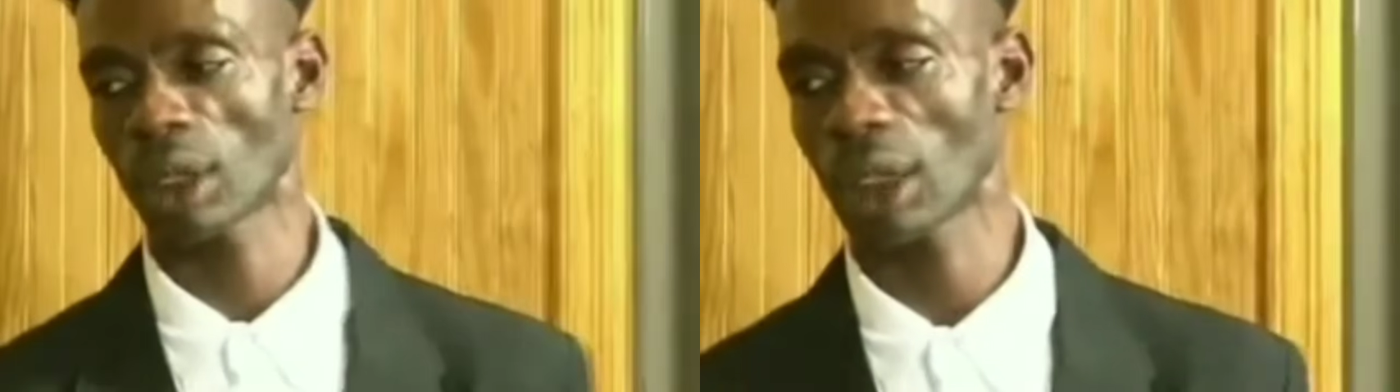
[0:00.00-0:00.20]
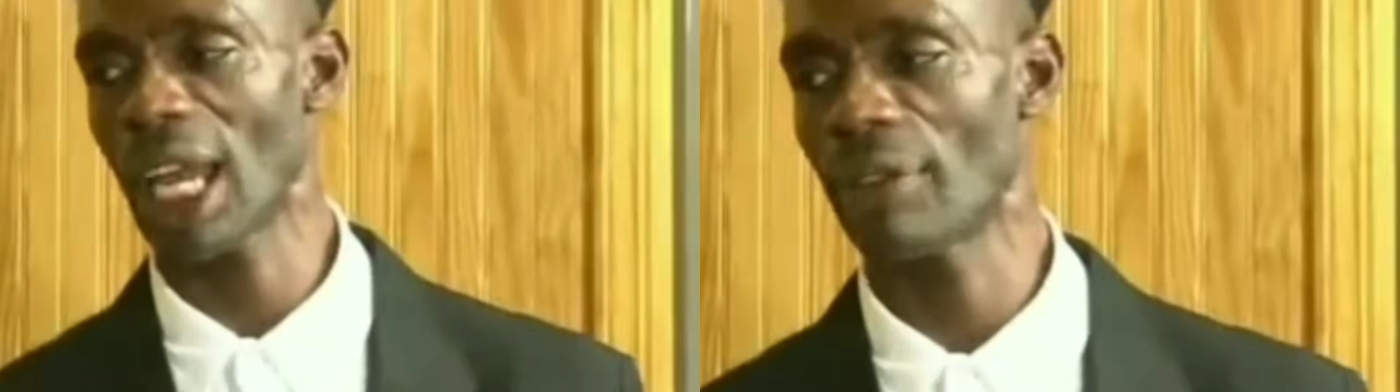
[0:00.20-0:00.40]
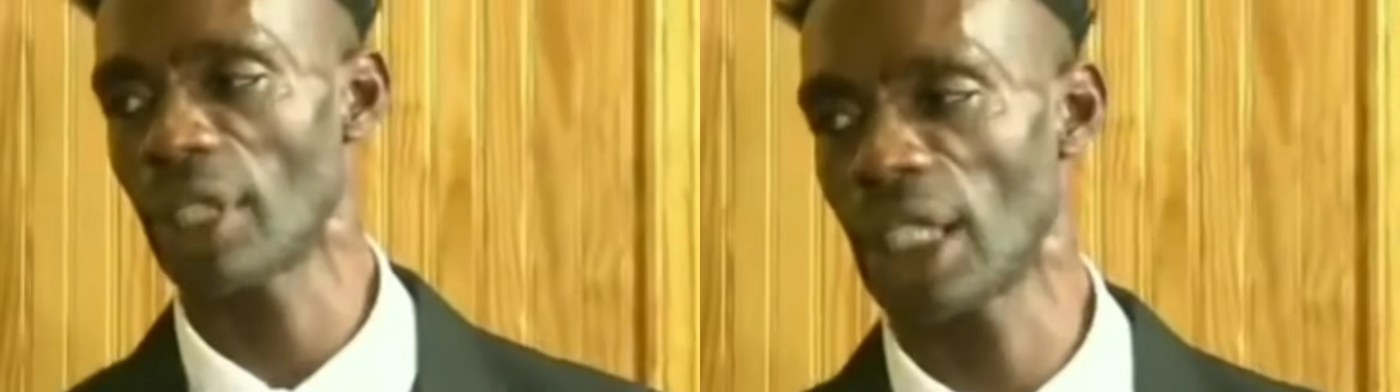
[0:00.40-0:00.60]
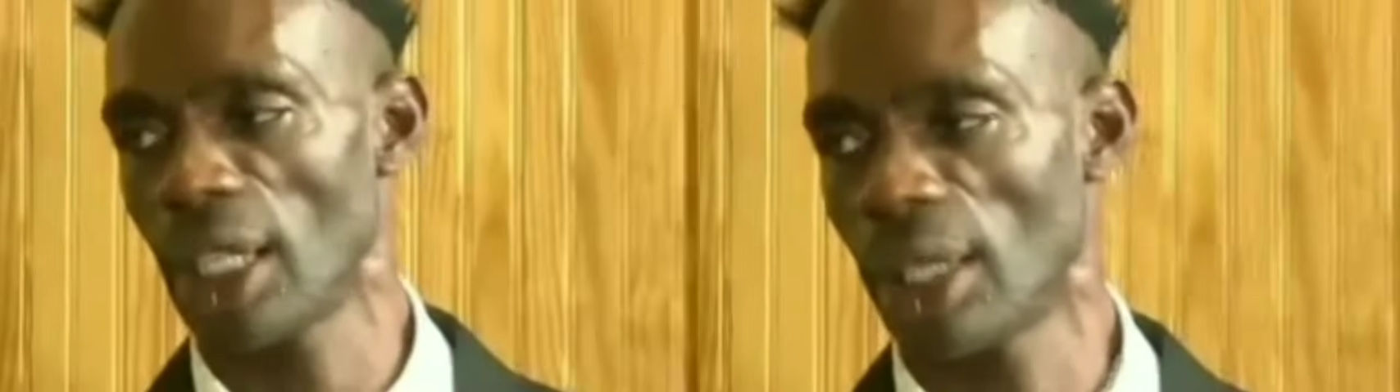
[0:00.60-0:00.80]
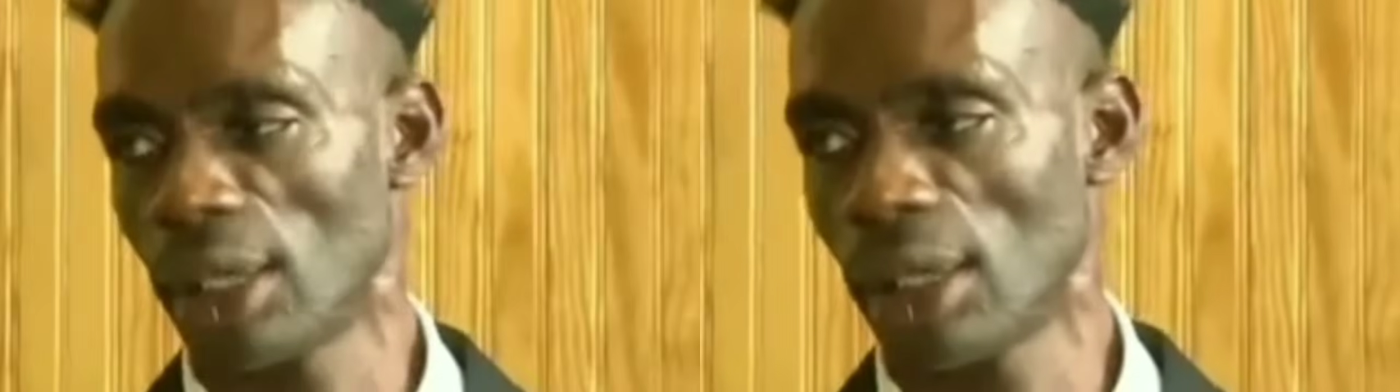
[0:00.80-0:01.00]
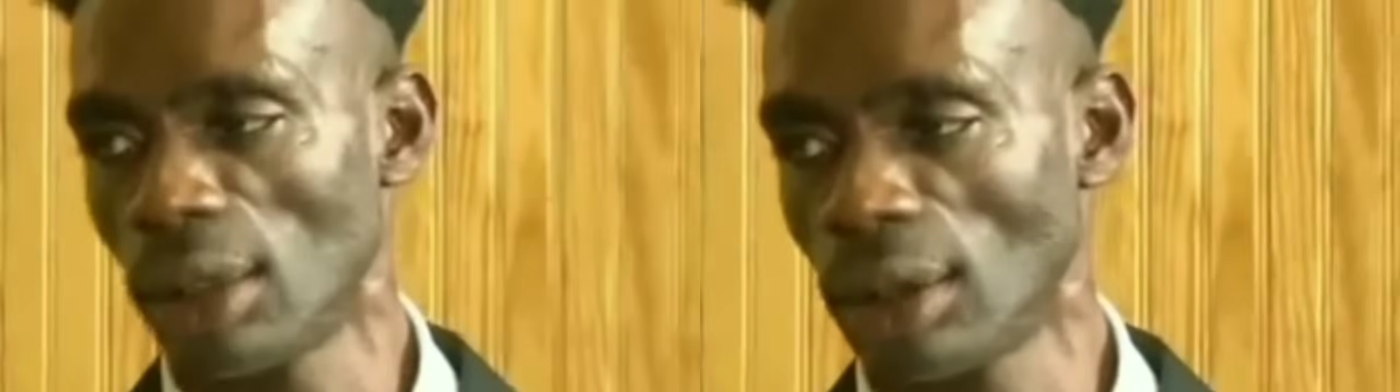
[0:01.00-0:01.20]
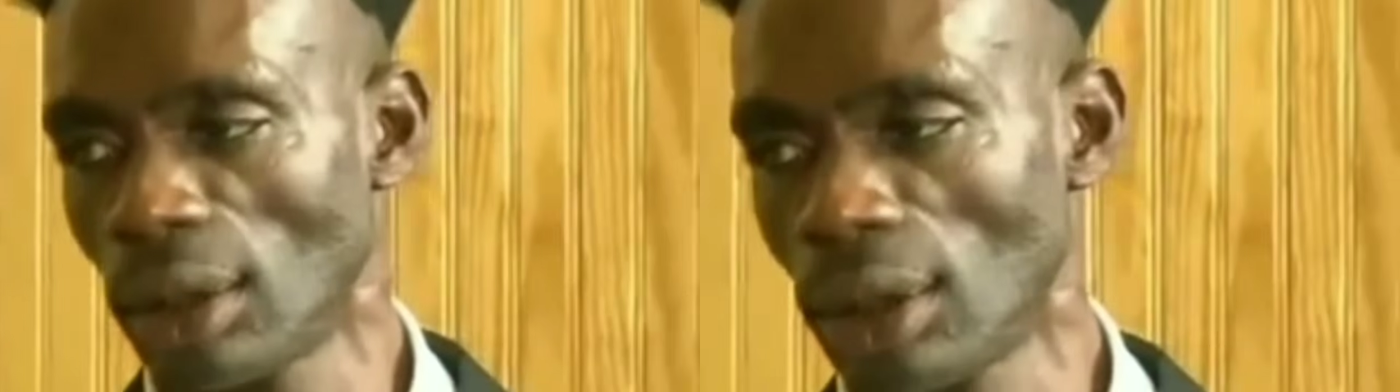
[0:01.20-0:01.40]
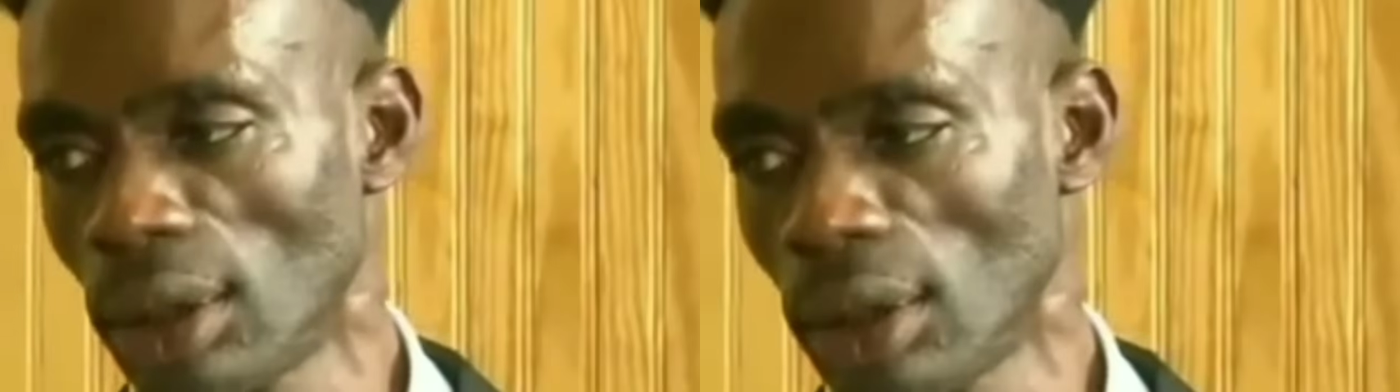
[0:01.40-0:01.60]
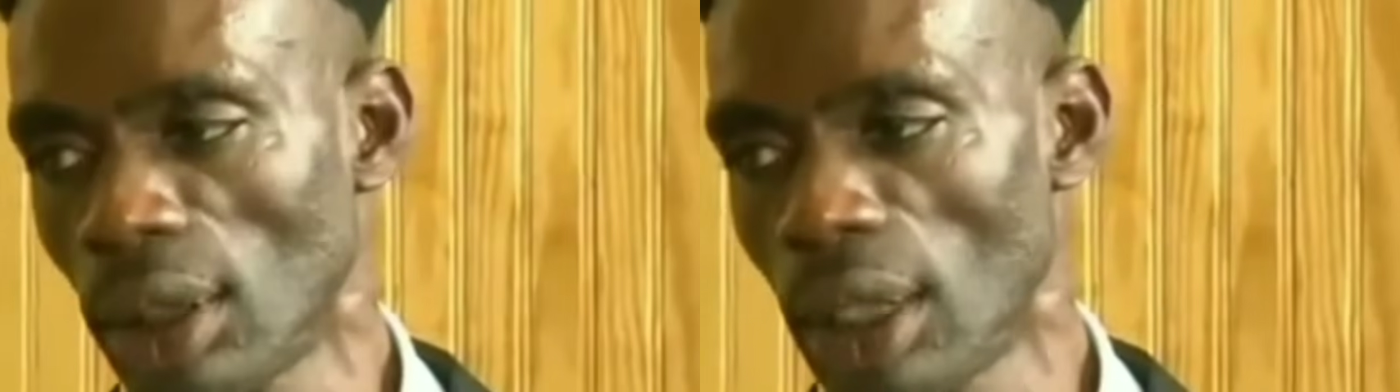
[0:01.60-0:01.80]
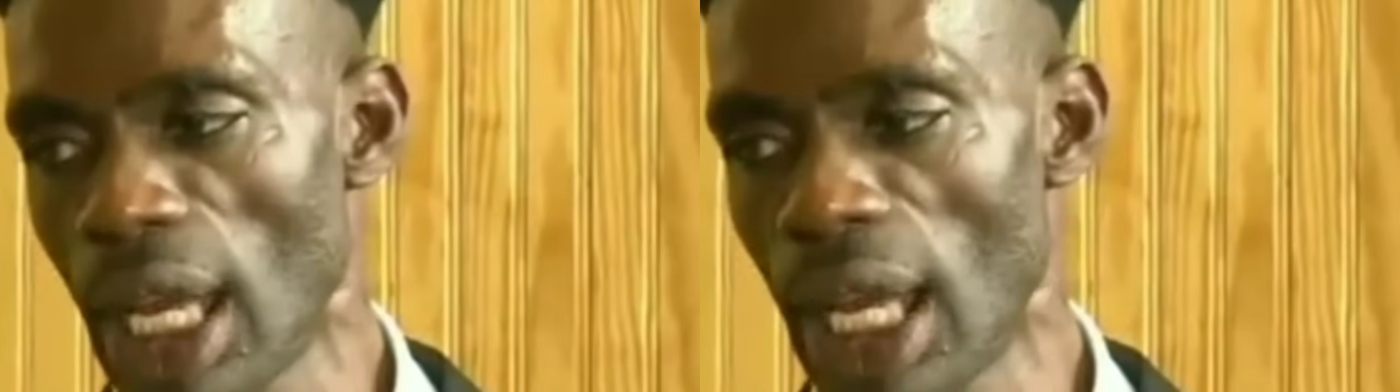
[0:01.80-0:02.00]
I want to live, love, and prosper.
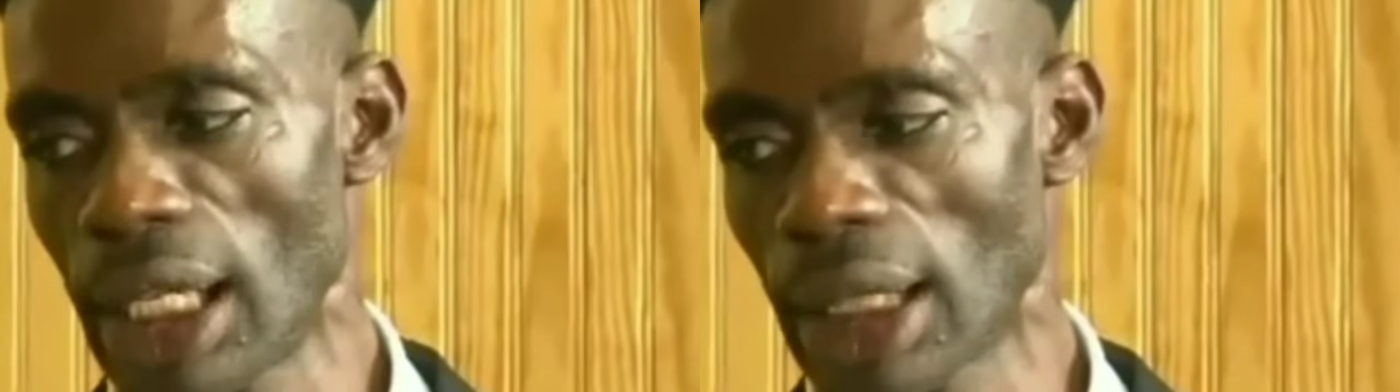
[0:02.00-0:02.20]
And of